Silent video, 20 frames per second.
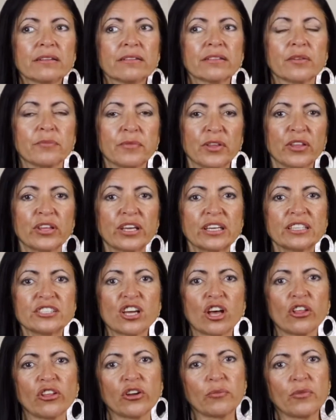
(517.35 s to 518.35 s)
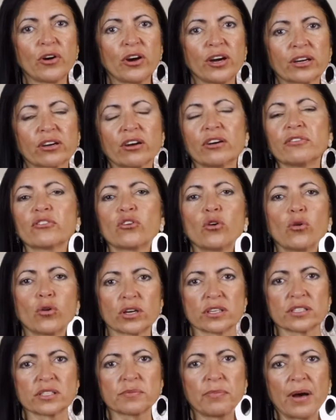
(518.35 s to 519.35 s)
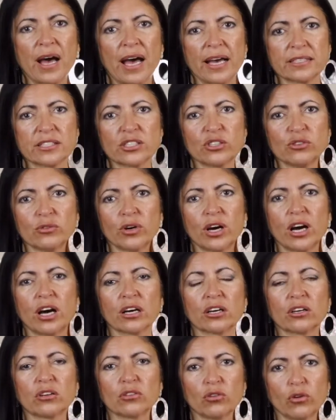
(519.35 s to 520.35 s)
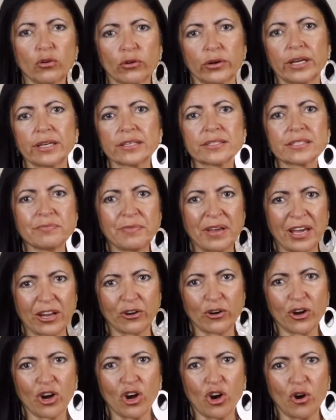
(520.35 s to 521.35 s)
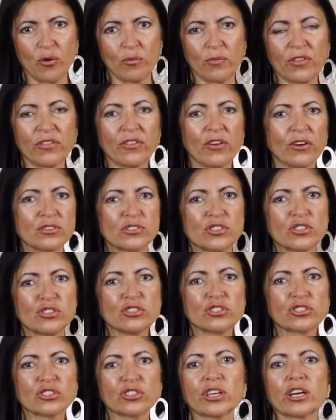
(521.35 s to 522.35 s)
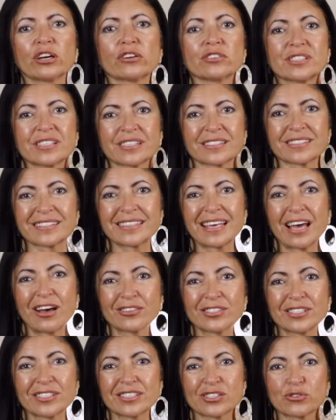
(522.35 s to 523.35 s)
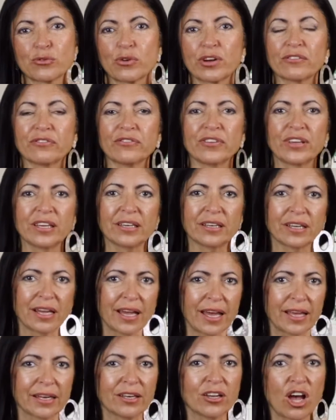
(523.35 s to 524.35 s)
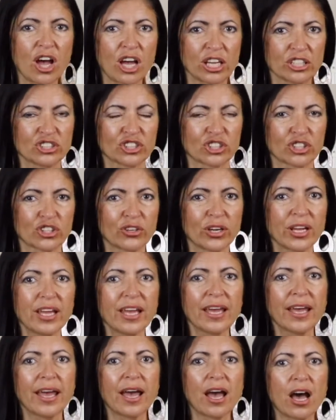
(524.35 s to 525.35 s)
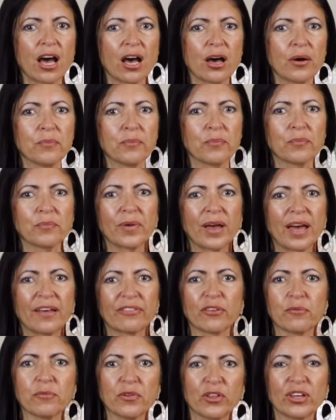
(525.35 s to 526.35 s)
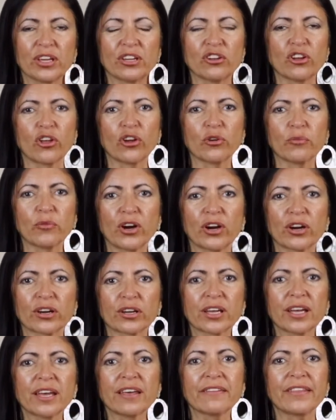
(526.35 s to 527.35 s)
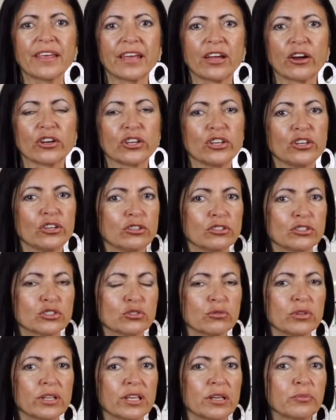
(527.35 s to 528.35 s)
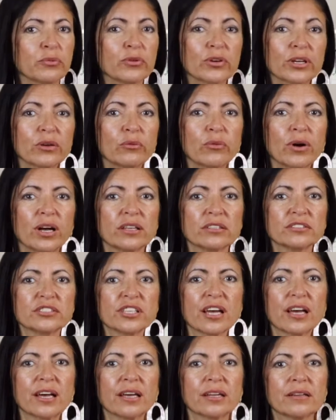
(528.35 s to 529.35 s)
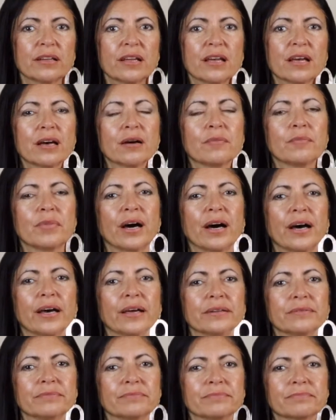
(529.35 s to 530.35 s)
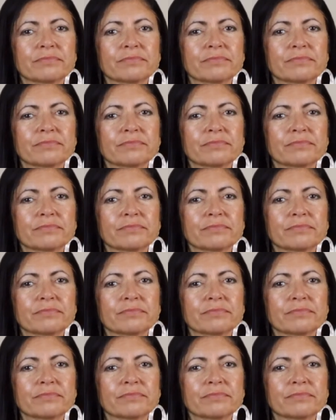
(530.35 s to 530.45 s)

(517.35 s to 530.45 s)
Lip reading: The $1 million mark, of course, buys you a glorious manor home, and those usually are 6,000 square feet and under. At the $1 million mark, they are usually pretty well done, but